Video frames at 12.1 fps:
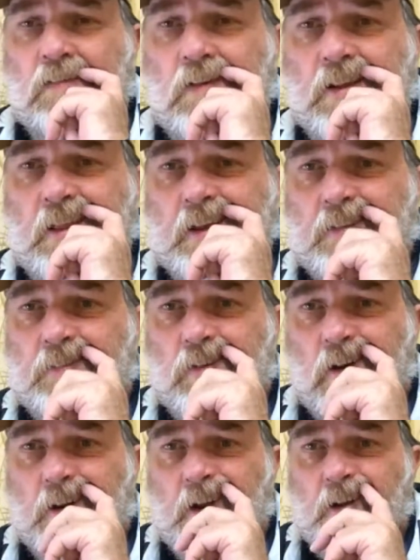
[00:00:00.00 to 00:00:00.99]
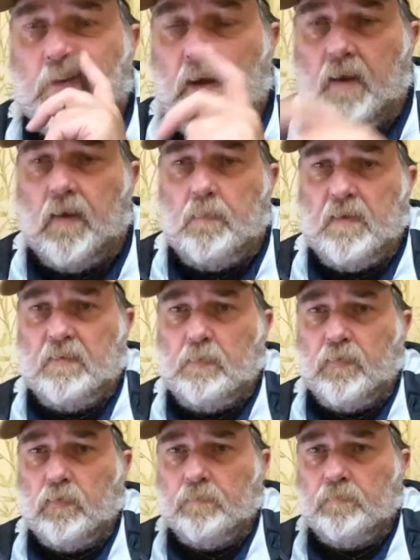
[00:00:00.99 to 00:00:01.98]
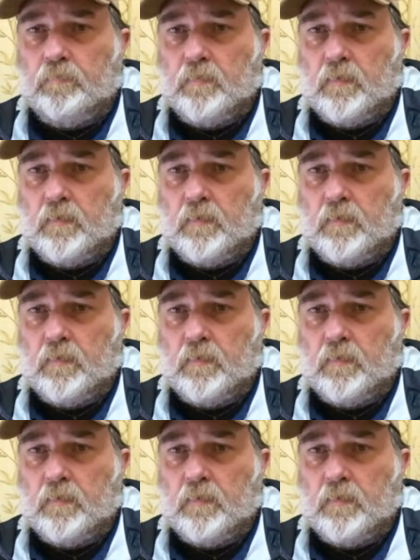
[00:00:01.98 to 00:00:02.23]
Why do they give 9 days? I mentioned it before.